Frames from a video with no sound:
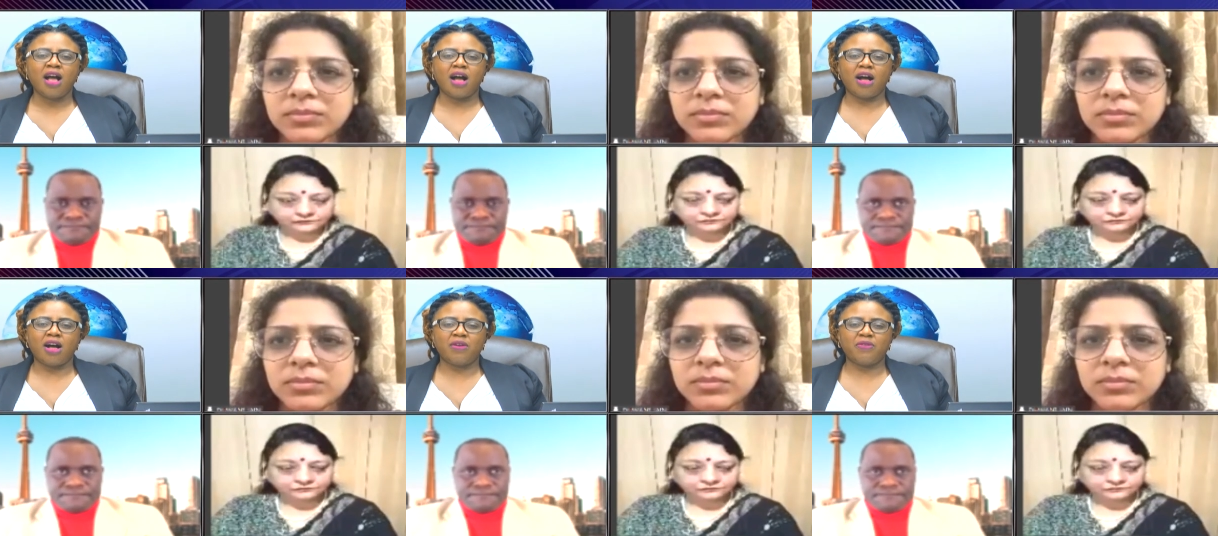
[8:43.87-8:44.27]

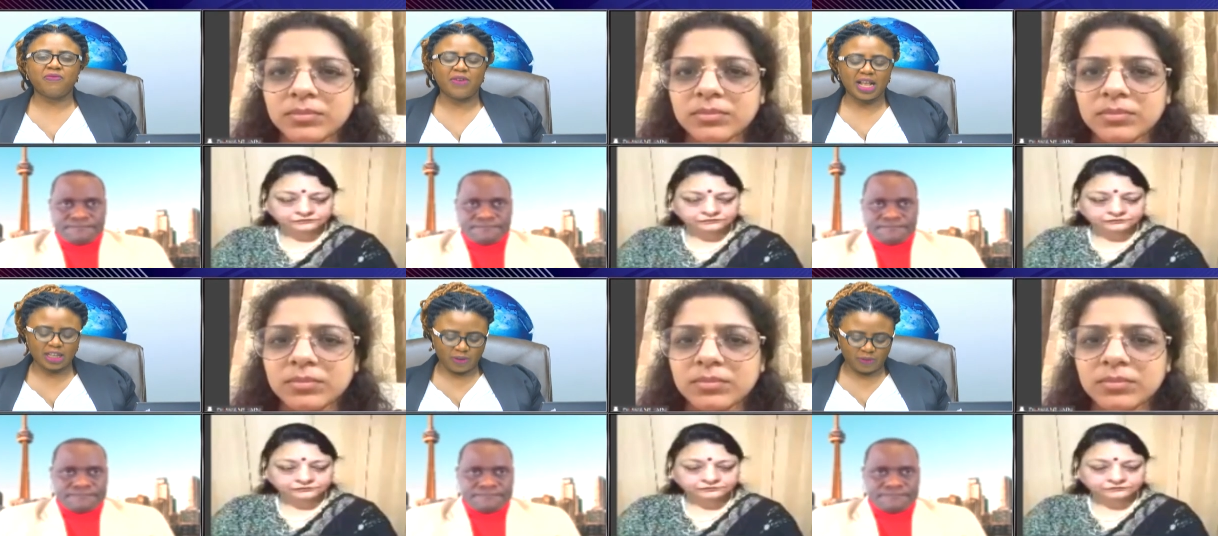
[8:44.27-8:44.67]
Speaker 1: uh,
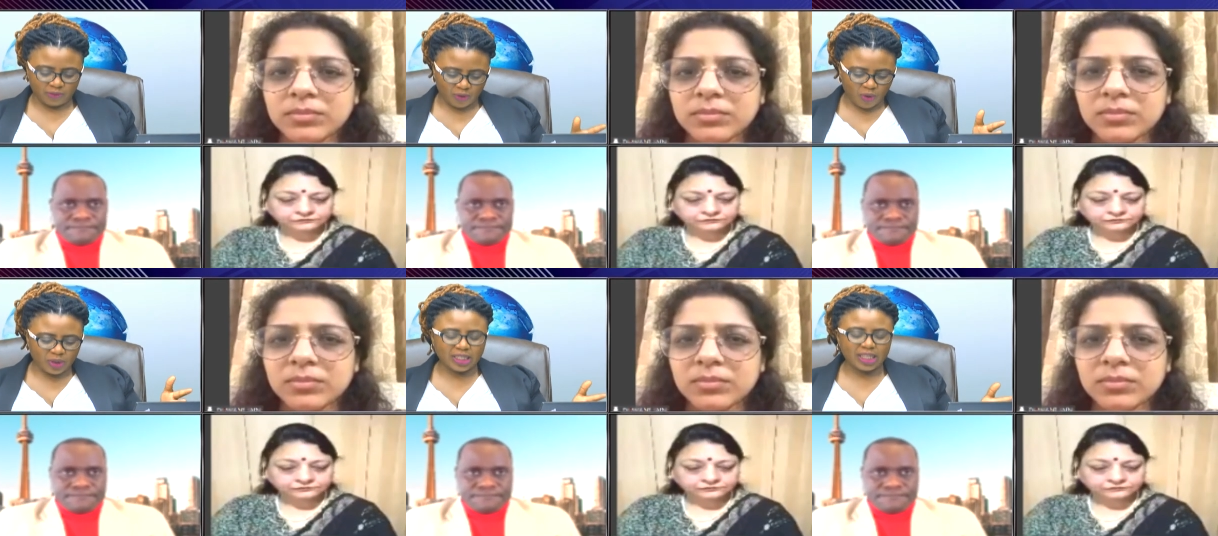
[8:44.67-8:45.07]
that, of
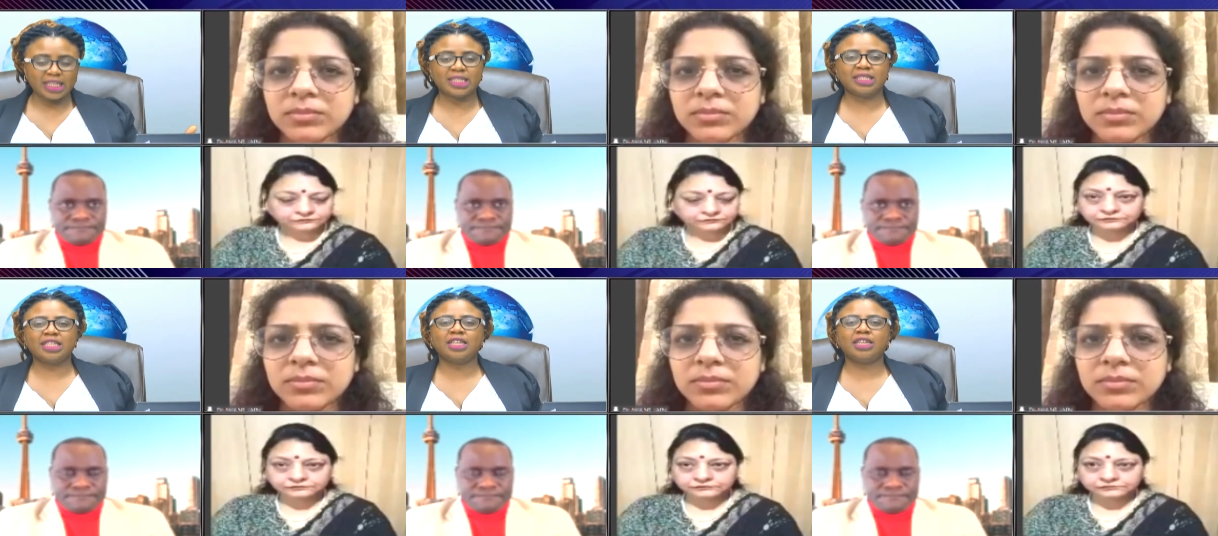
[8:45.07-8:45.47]
course,
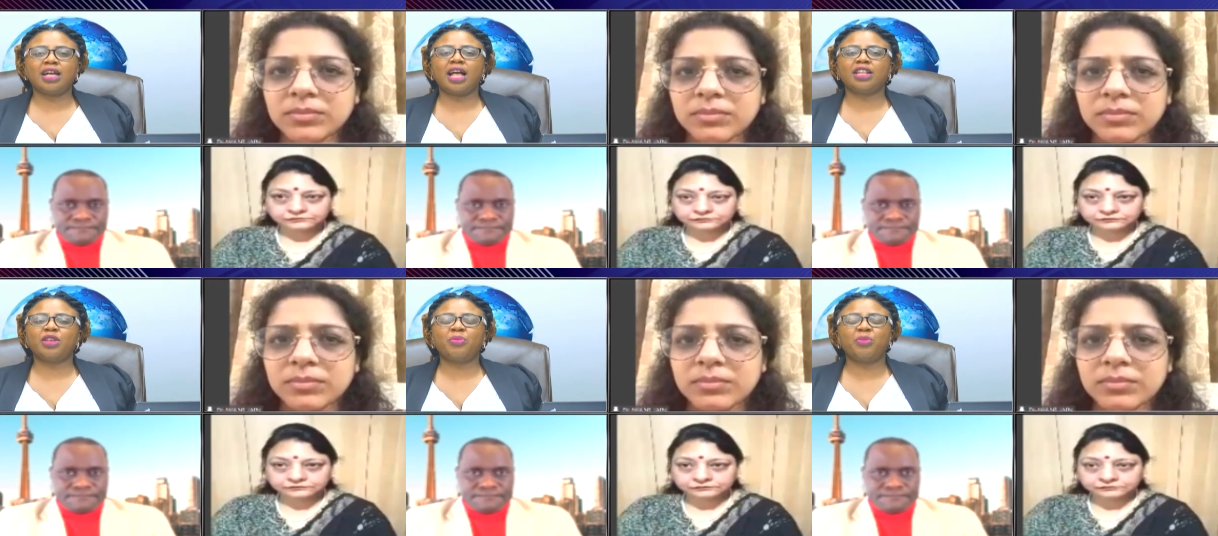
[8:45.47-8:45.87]
is still
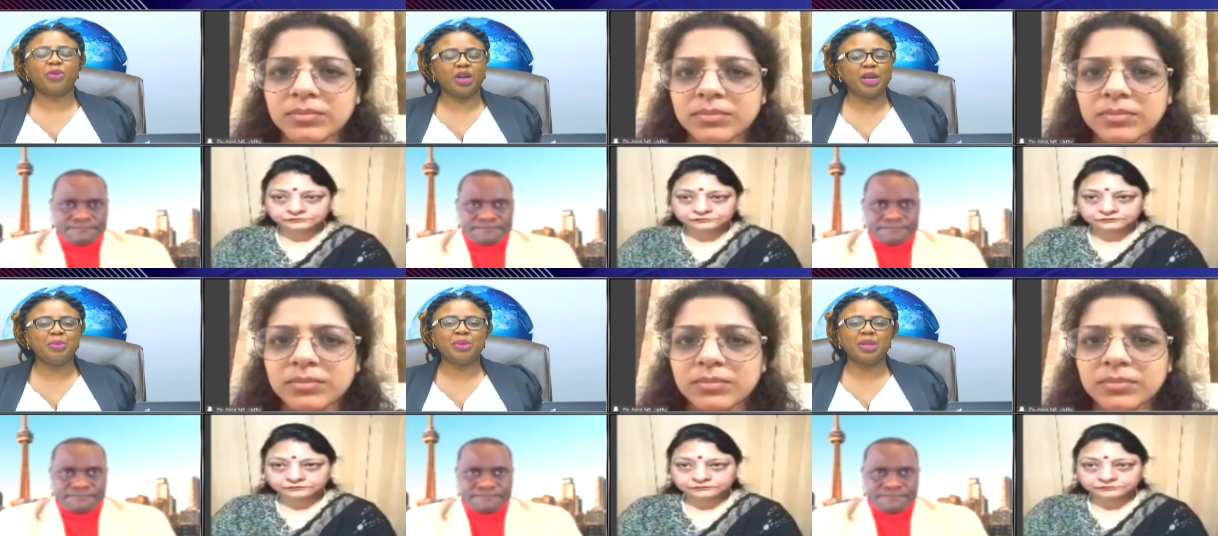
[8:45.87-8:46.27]
at the
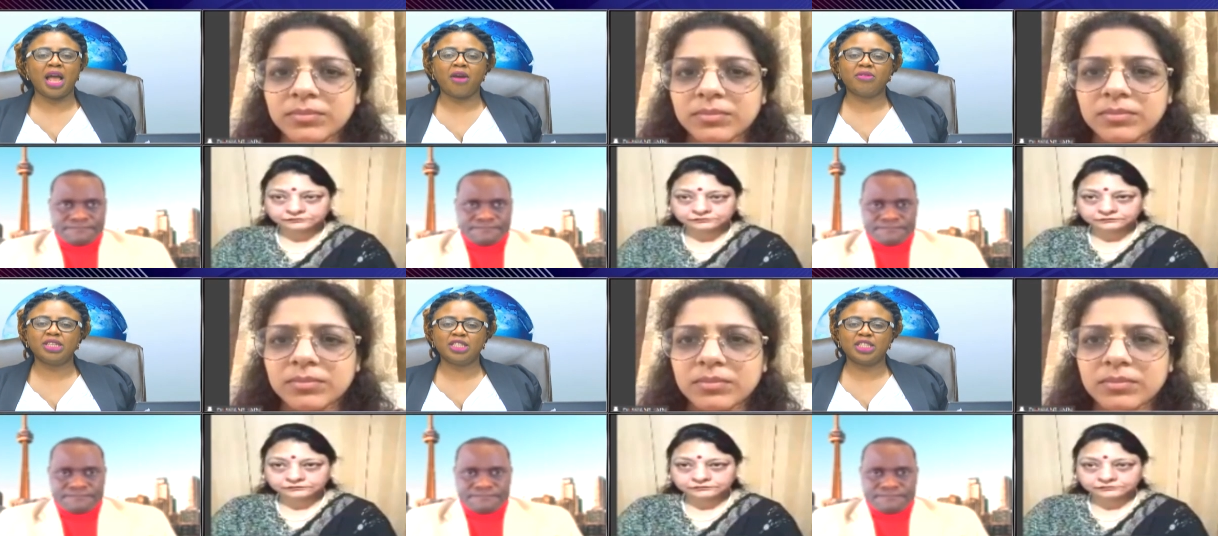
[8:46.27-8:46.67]

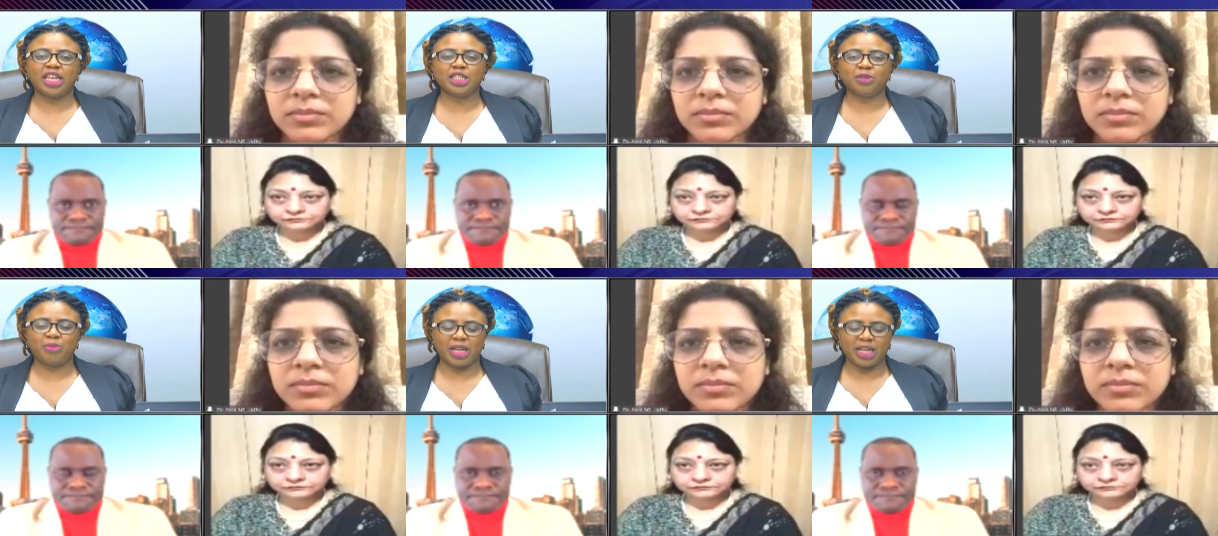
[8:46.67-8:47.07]
preliminary
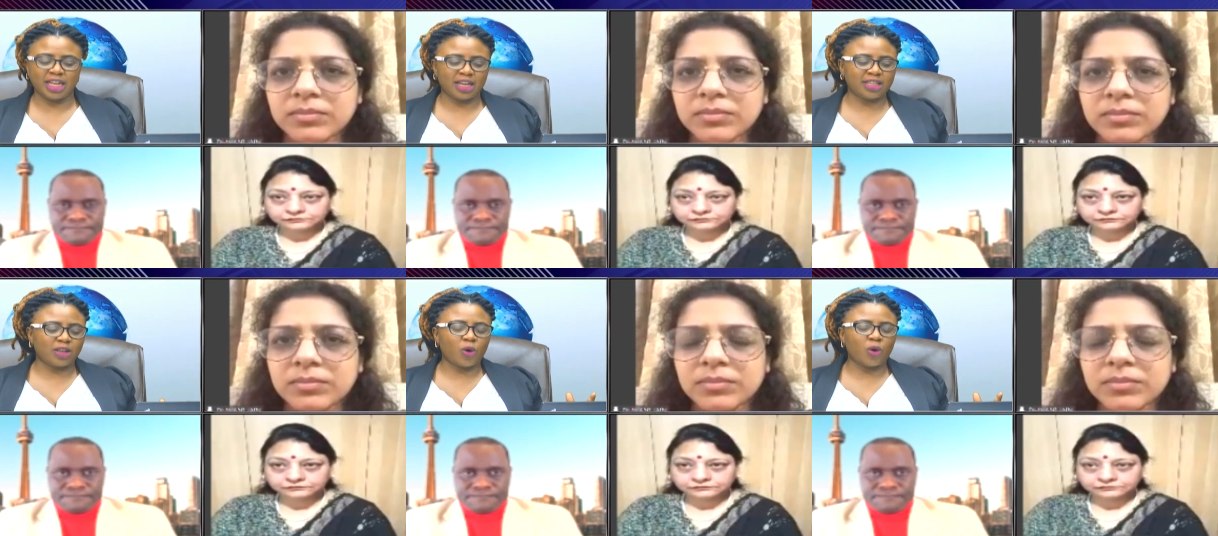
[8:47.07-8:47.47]
stage, but
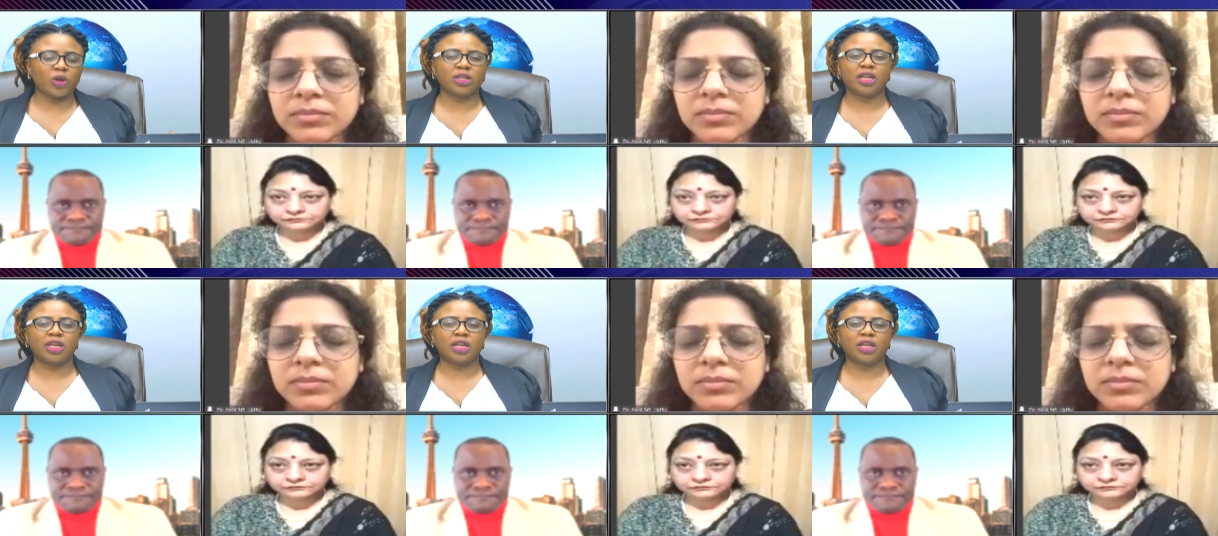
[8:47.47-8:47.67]
uh, the,